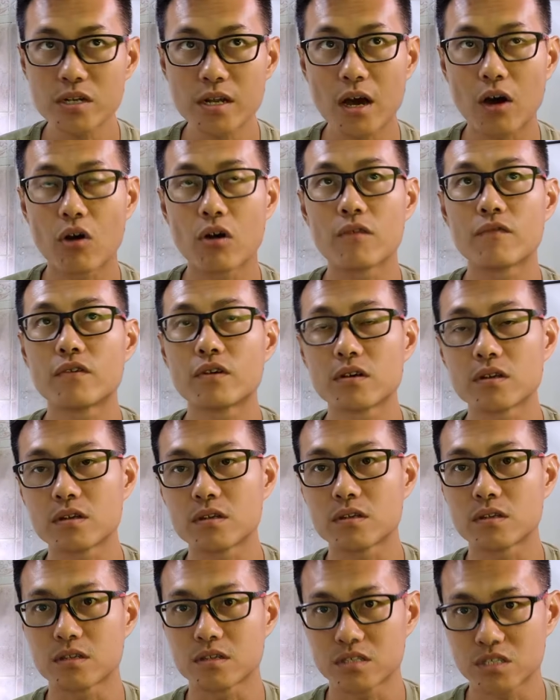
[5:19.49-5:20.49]
However, it
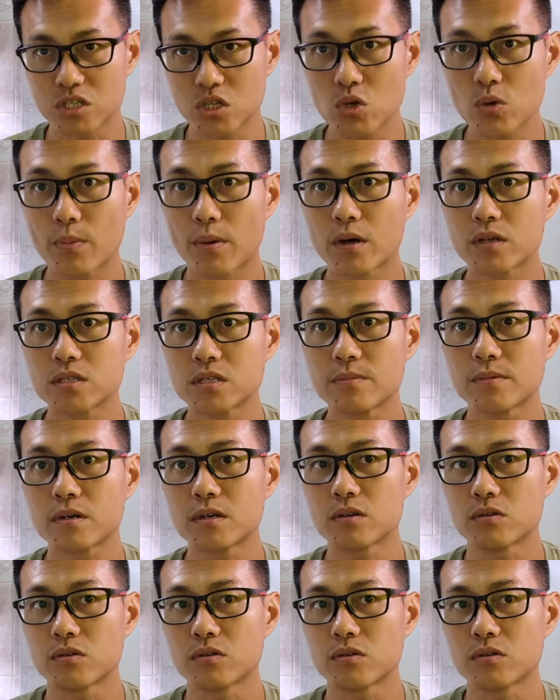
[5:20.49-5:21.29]
is still possible.